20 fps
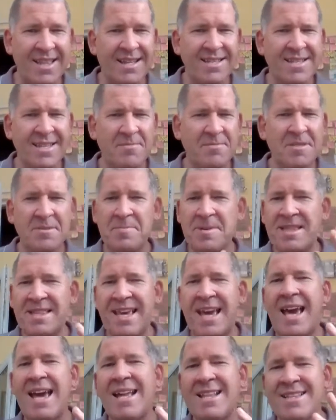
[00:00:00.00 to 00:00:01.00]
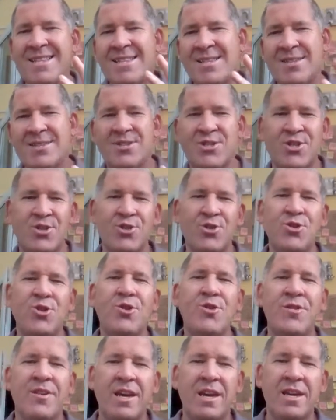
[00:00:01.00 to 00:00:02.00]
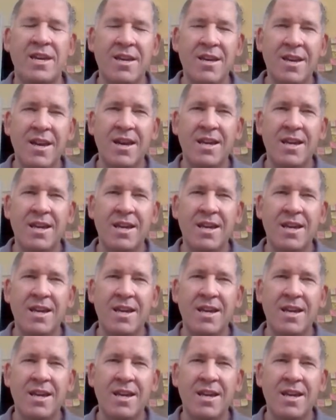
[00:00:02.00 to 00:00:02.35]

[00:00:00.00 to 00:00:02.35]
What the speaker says: That seems to be the end of the story.